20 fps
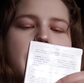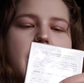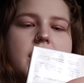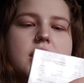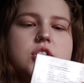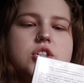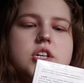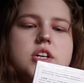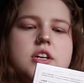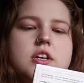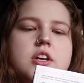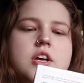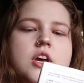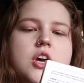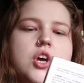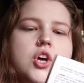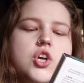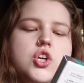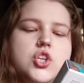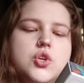packaging.
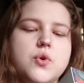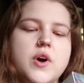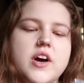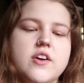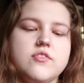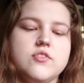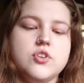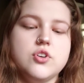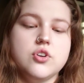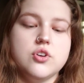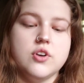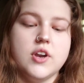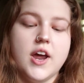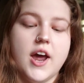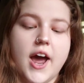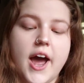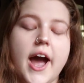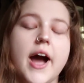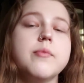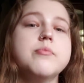You have
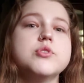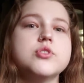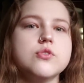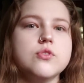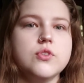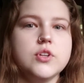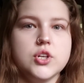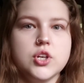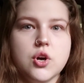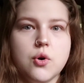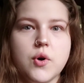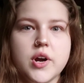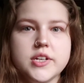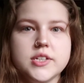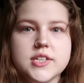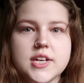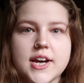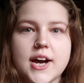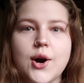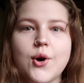absolutely no
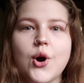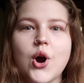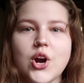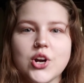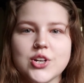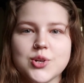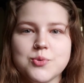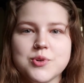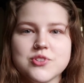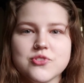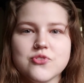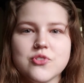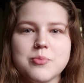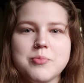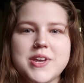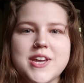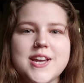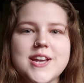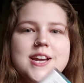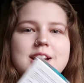idea how hard it was for
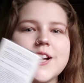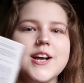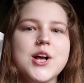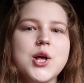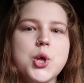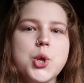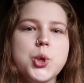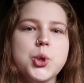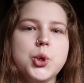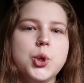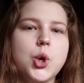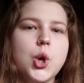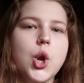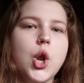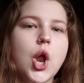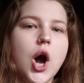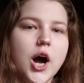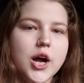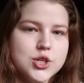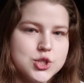me
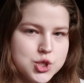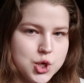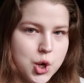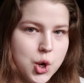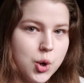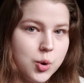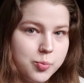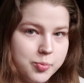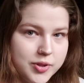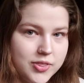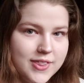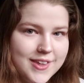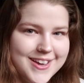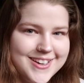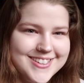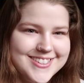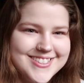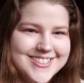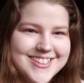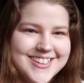not to open
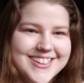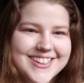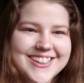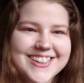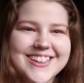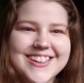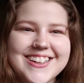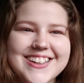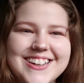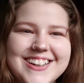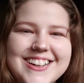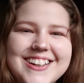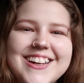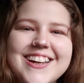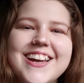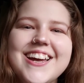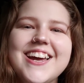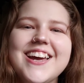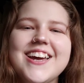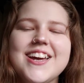this.
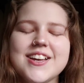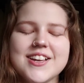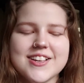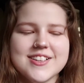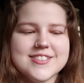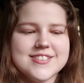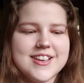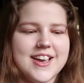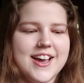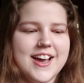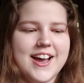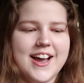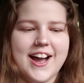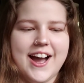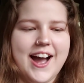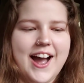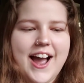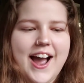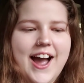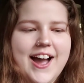Because
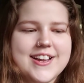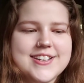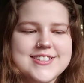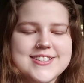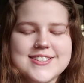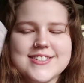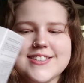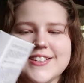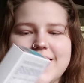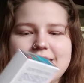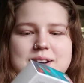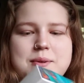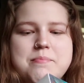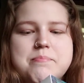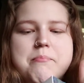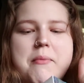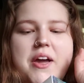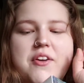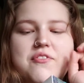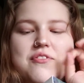I just, like,
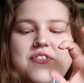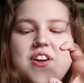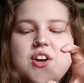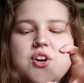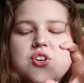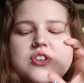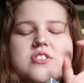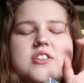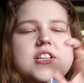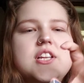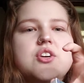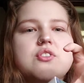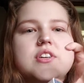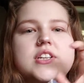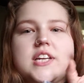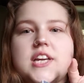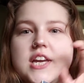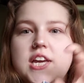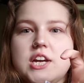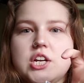my fingers
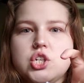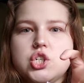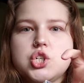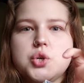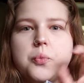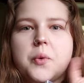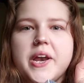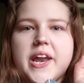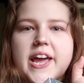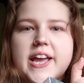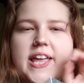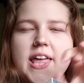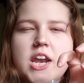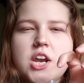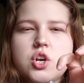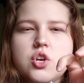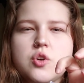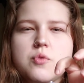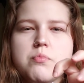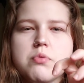literally itch. When I get
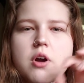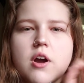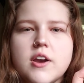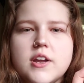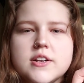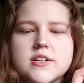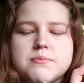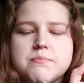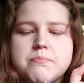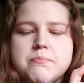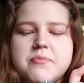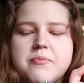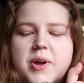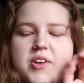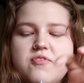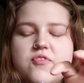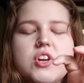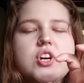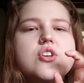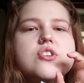a new product, my
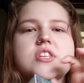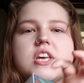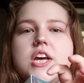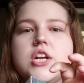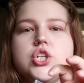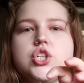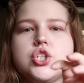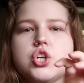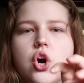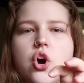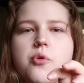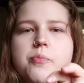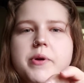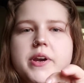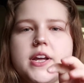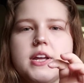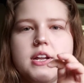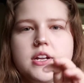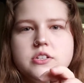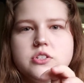fingers itch to
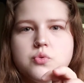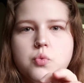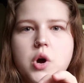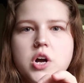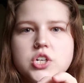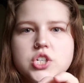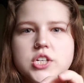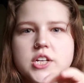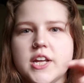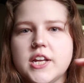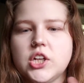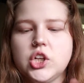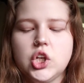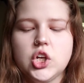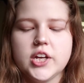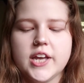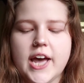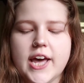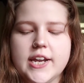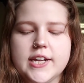open it and swatch it and
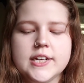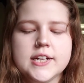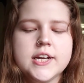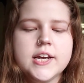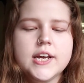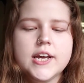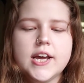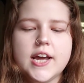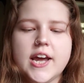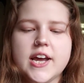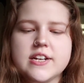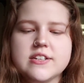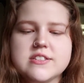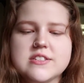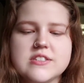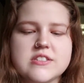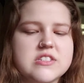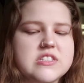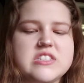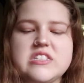look at it and
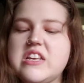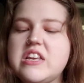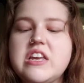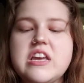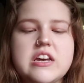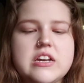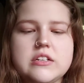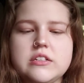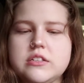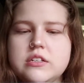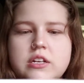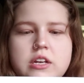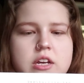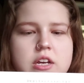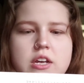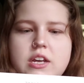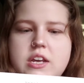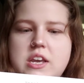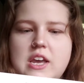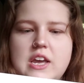see it.
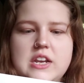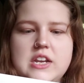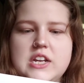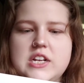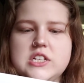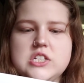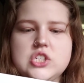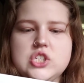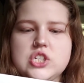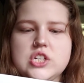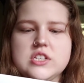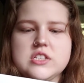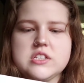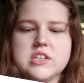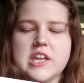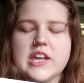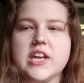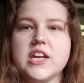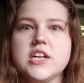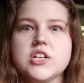And it's
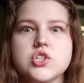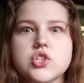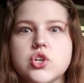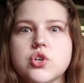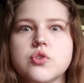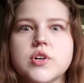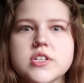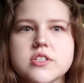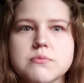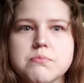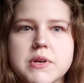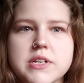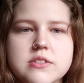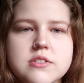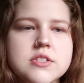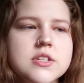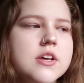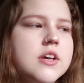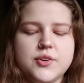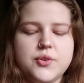just, like, it's
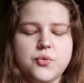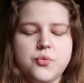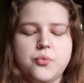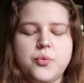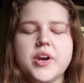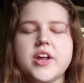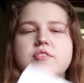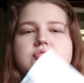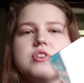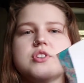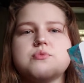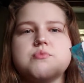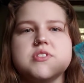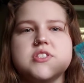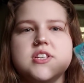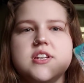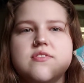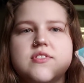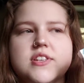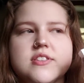Christmas. When I first
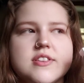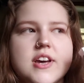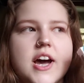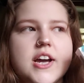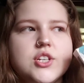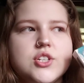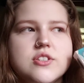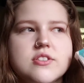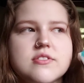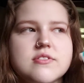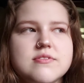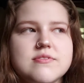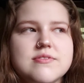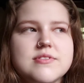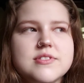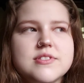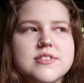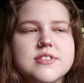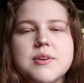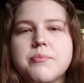received this, I just
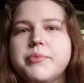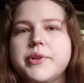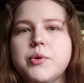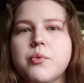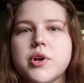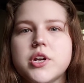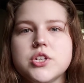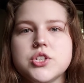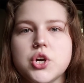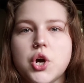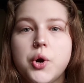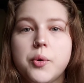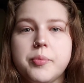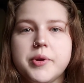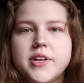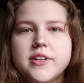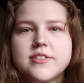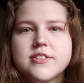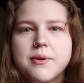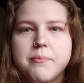simply wanted to
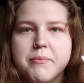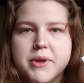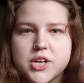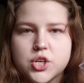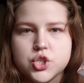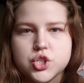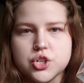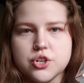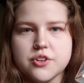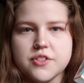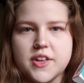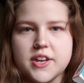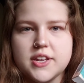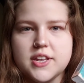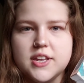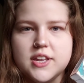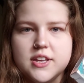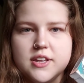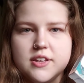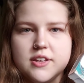open it to make sure that
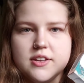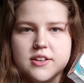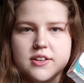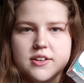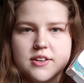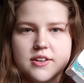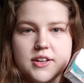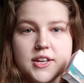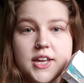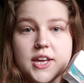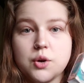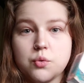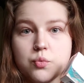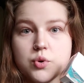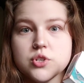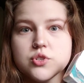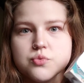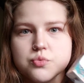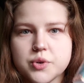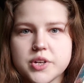it
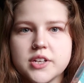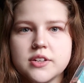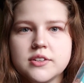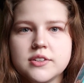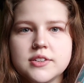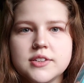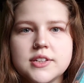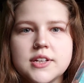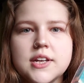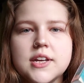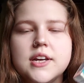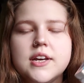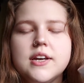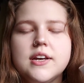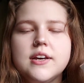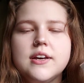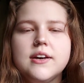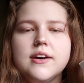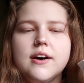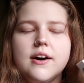was real.
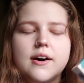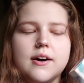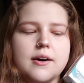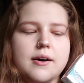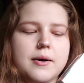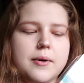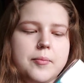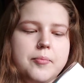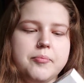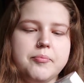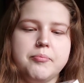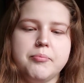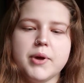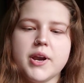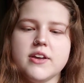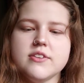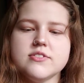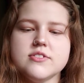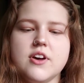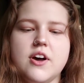But
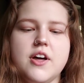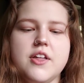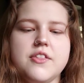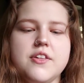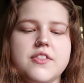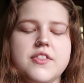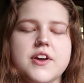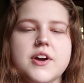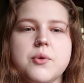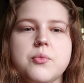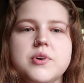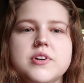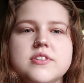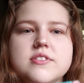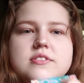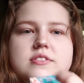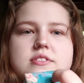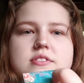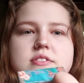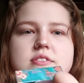I saw that there
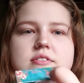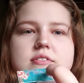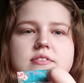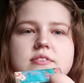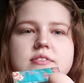was